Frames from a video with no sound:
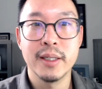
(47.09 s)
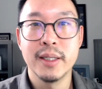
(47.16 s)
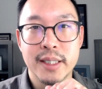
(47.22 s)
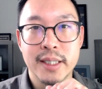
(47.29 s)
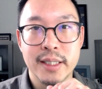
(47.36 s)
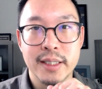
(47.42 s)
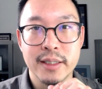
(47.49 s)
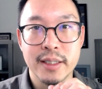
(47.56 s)

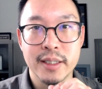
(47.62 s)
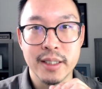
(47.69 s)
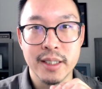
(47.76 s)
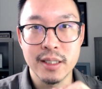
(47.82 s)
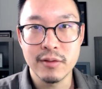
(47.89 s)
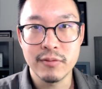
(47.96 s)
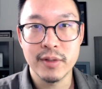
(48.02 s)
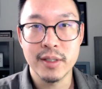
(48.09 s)
the
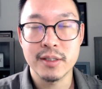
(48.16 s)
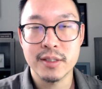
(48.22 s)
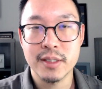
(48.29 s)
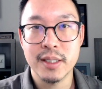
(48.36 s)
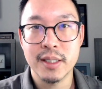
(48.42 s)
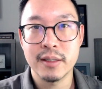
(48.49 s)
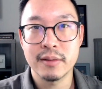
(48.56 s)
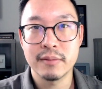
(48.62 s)

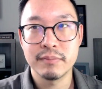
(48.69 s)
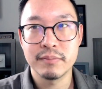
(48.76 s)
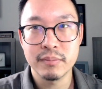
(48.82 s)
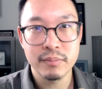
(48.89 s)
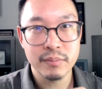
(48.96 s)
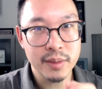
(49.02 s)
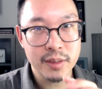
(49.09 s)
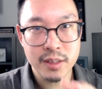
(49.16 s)
e-visa
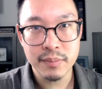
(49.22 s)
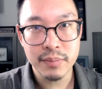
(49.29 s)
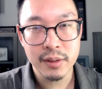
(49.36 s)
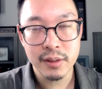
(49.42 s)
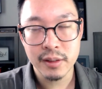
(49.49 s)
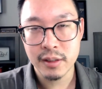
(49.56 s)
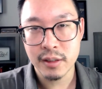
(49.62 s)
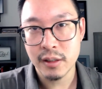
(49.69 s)
is
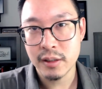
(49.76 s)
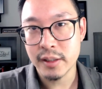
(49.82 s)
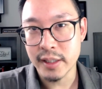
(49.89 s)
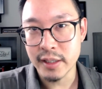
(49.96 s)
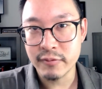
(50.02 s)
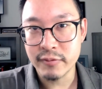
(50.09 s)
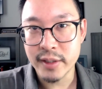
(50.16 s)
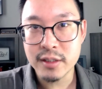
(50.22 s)
typically called
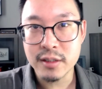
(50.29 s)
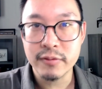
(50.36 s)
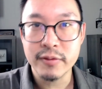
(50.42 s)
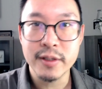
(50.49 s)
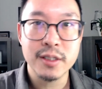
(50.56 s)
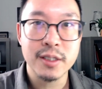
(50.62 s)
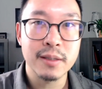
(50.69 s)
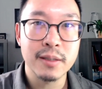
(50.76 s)
investor
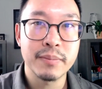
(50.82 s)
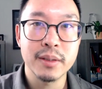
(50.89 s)
visa,